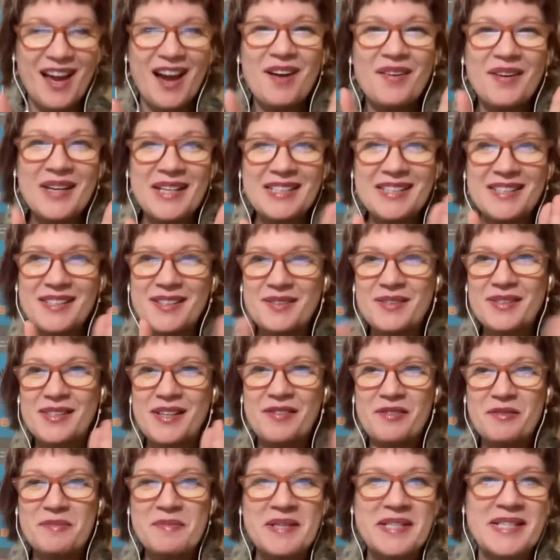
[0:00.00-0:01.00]
all right. So
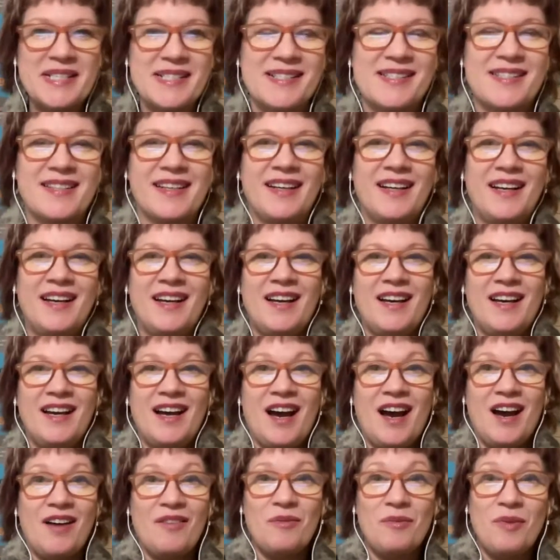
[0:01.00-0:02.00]
7 minutes.
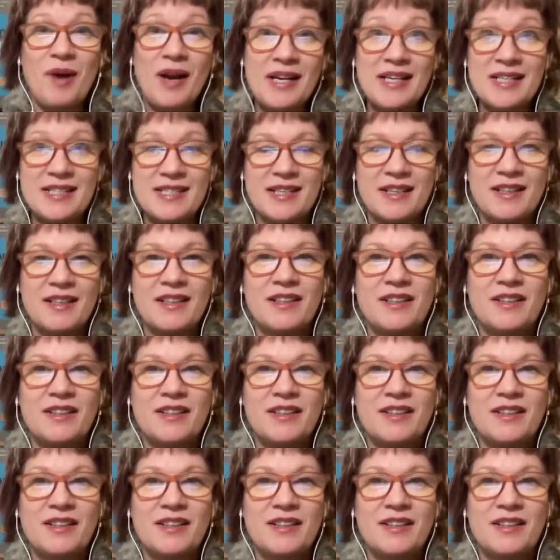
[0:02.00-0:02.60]
Right.